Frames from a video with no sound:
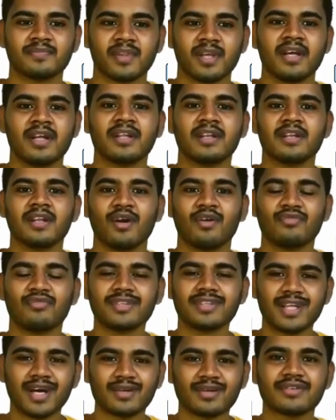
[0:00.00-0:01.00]
Now,
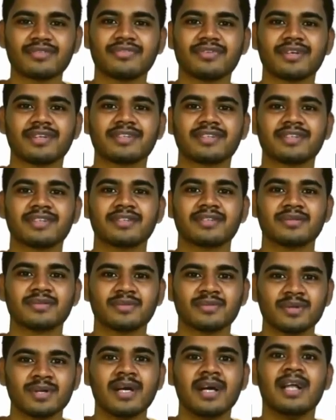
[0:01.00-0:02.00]
without a further ado,
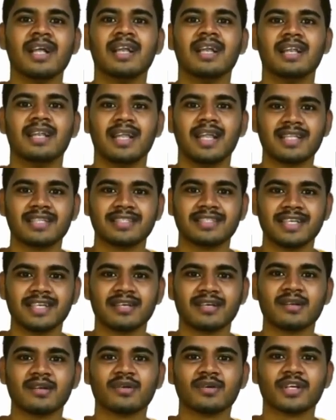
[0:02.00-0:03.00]
let's take a
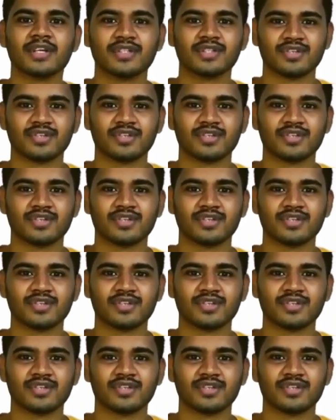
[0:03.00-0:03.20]
look into our